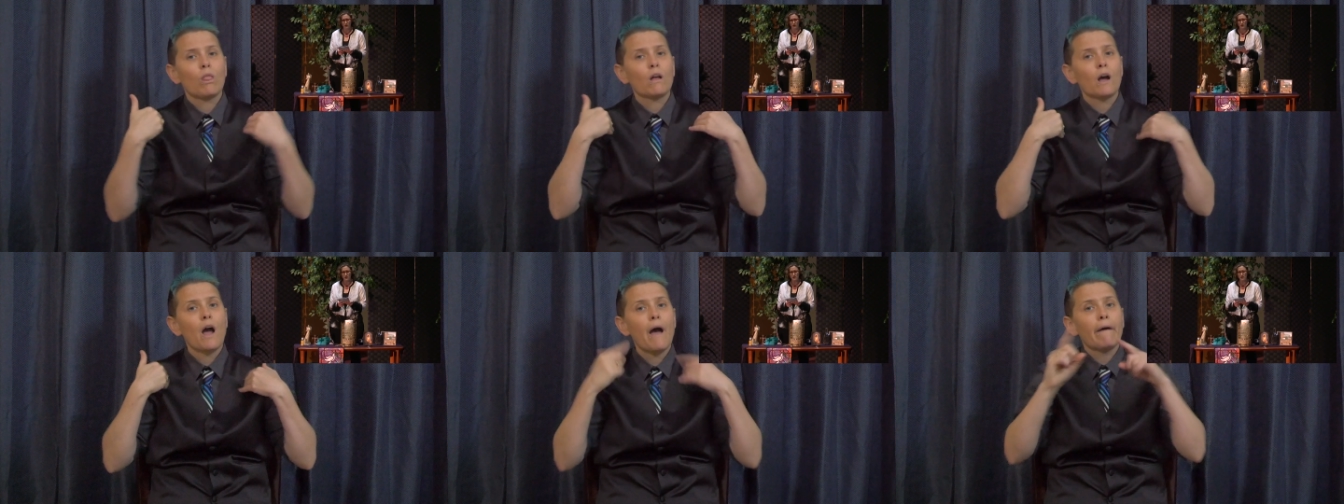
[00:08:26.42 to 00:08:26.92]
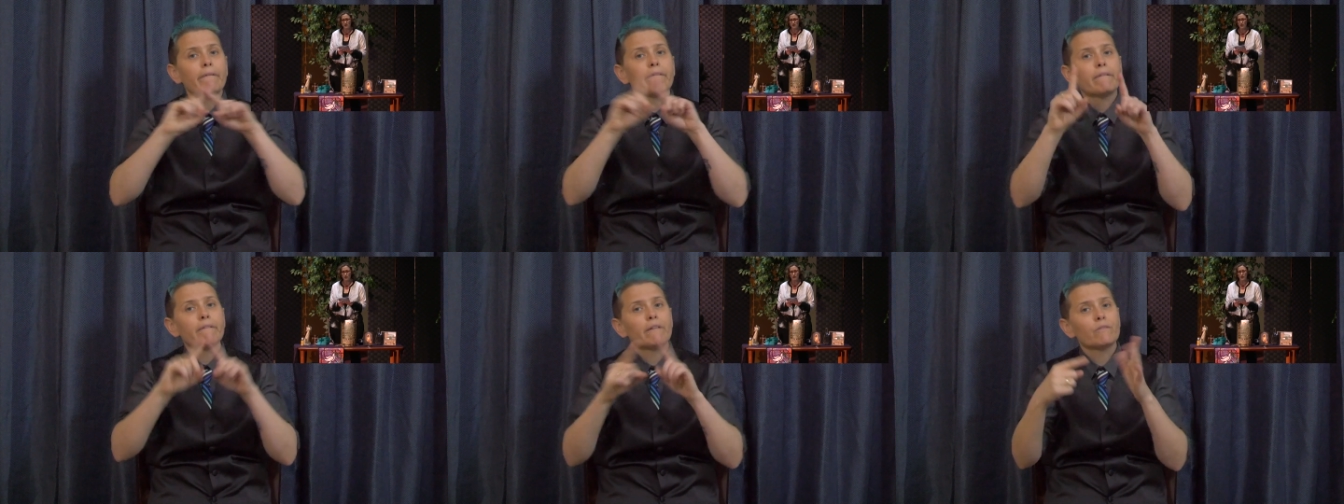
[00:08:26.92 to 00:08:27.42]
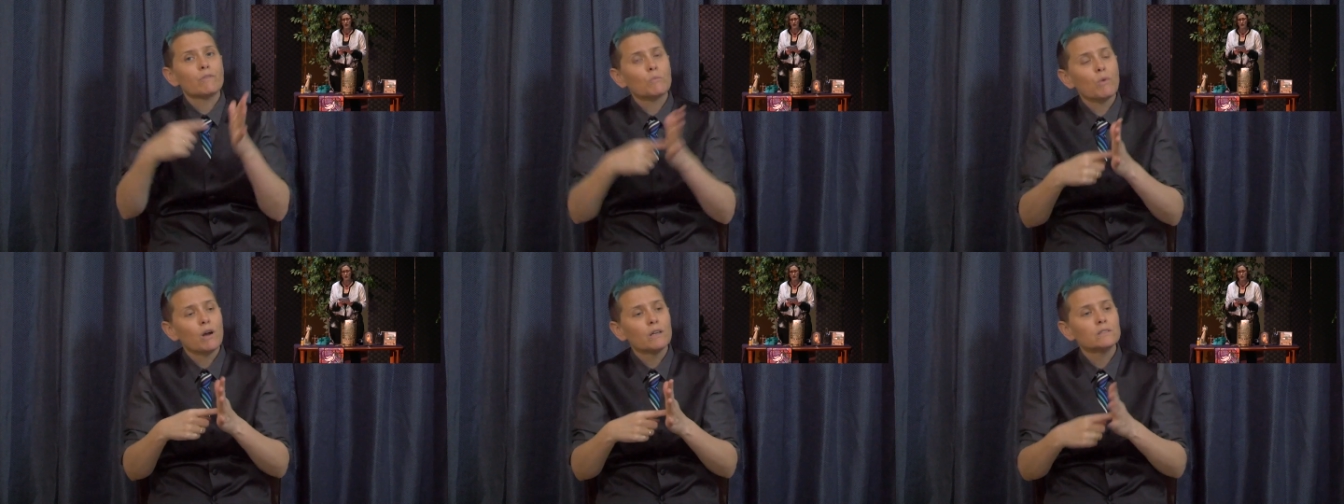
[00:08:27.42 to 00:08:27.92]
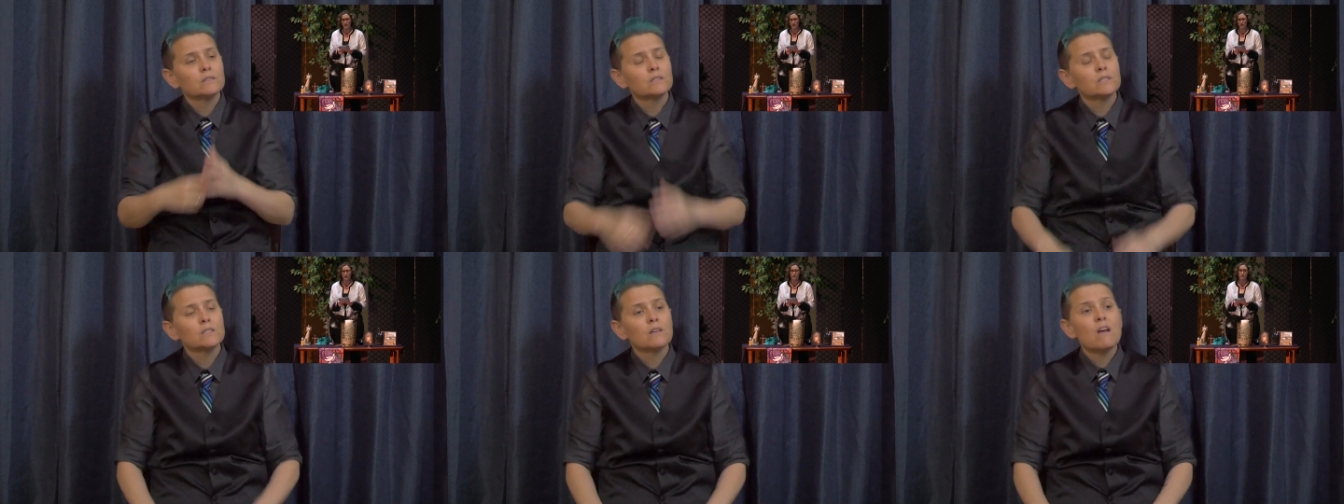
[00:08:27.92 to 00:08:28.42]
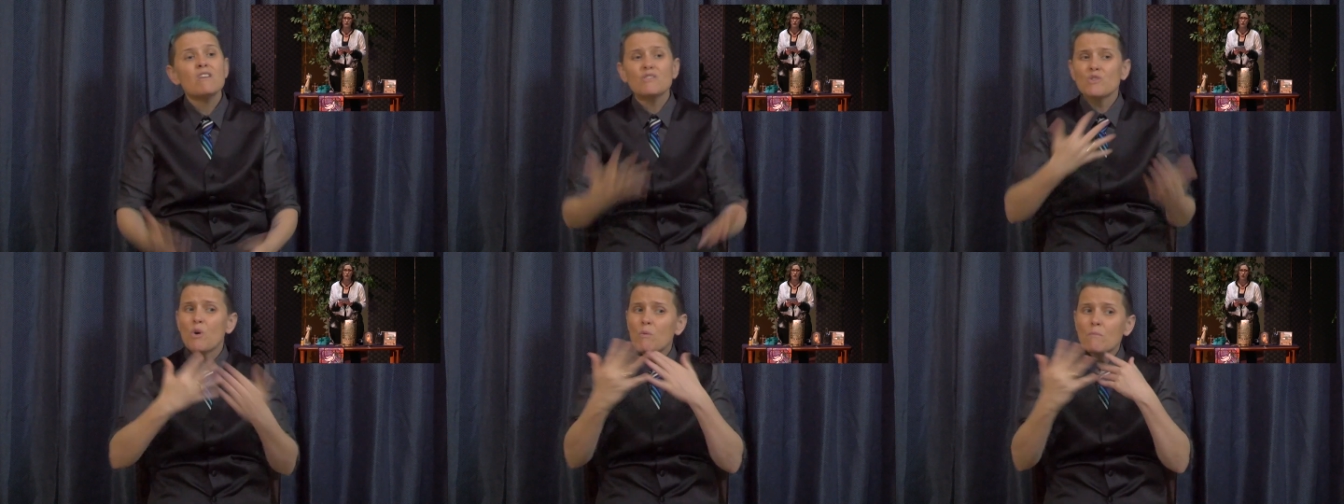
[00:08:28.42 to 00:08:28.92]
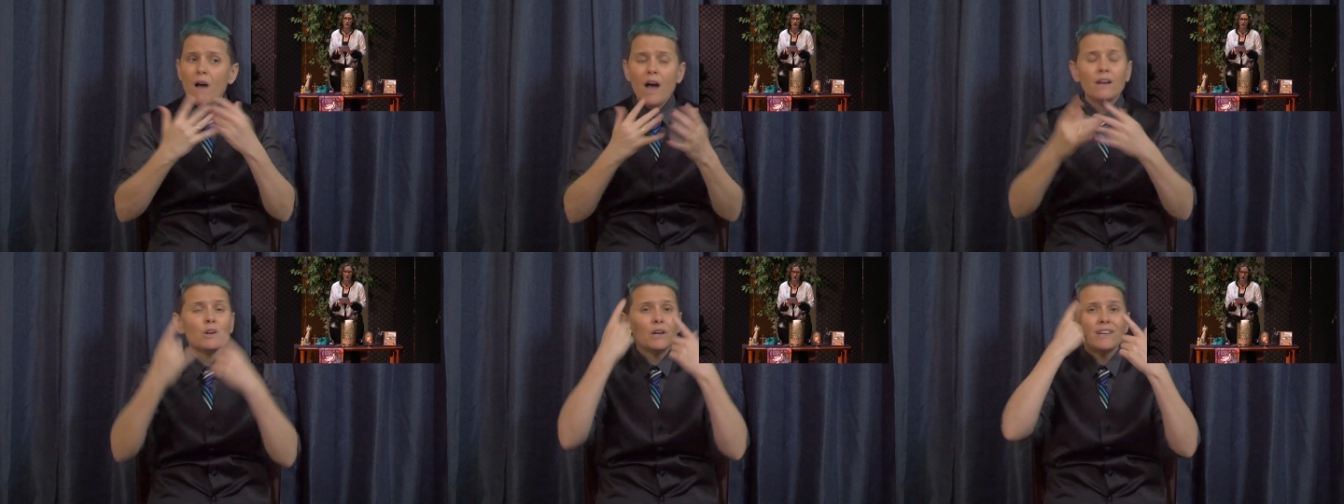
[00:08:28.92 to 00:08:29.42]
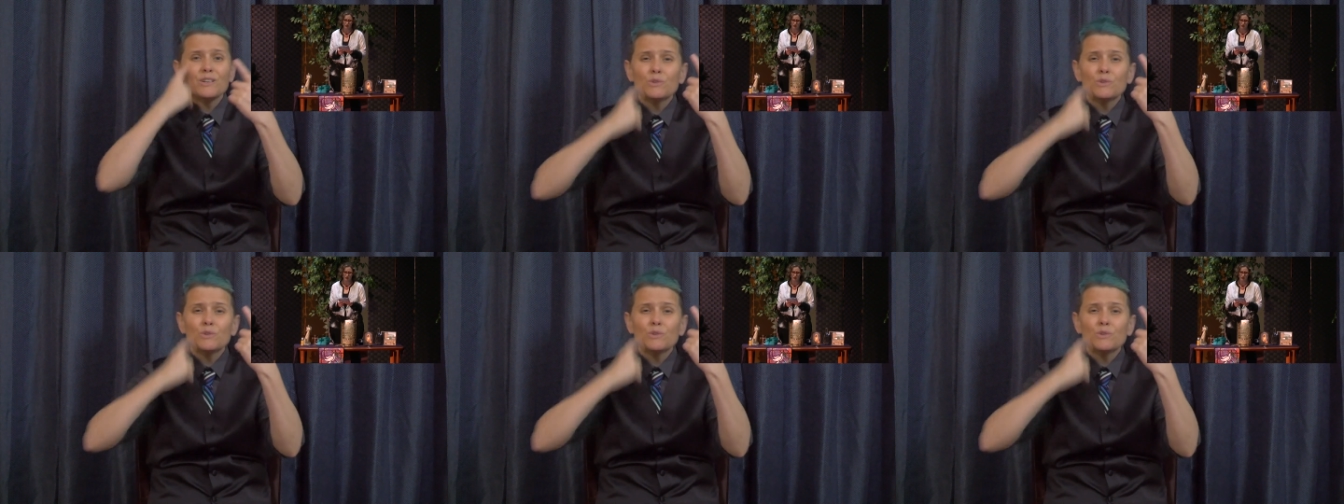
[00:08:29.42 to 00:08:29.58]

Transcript: This is no man of sorrows, though he wept.